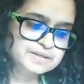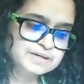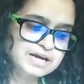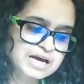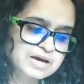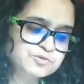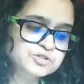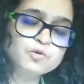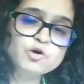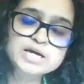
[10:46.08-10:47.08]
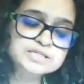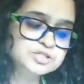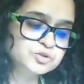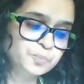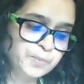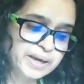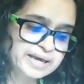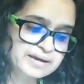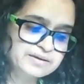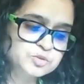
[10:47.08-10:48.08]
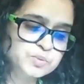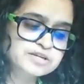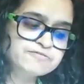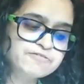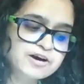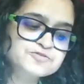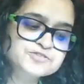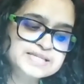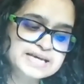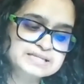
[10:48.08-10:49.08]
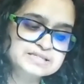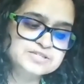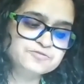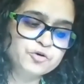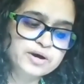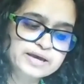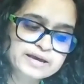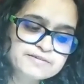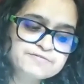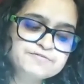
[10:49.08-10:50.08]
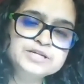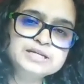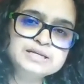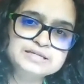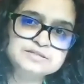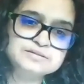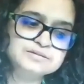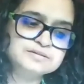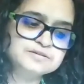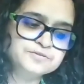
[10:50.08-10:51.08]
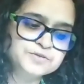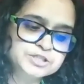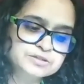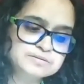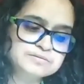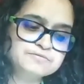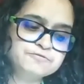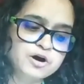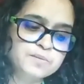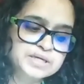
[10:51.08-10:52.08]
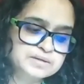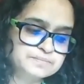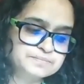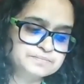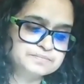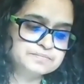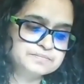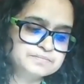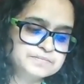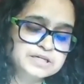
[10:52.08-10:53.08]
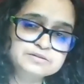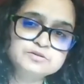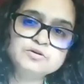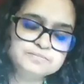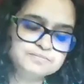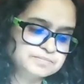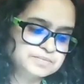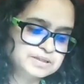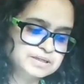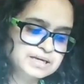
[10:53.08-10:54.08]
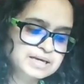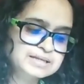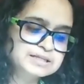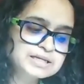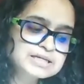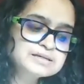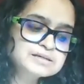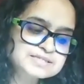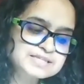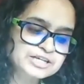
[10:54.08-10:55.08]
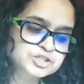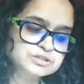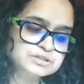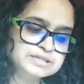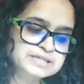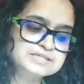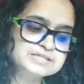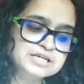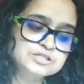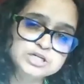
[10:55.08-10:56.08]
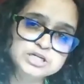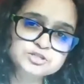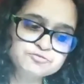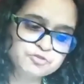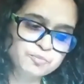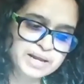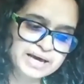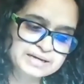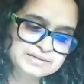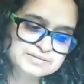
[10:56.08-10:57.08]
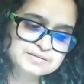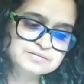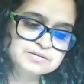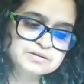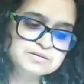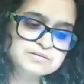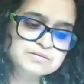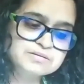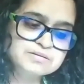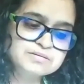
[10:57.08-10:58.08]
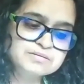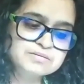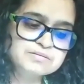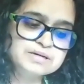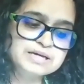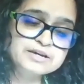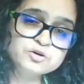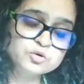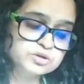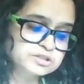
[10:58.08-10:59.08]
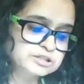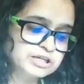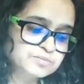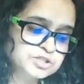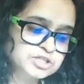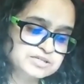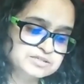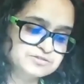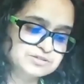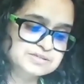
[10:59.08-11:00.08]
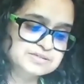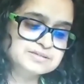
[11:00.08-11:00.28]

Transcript: I was obliged to pay 25 cents for every letter written for me," end quote. The legal sanction against education for Blacks echoed the Dharmashastra's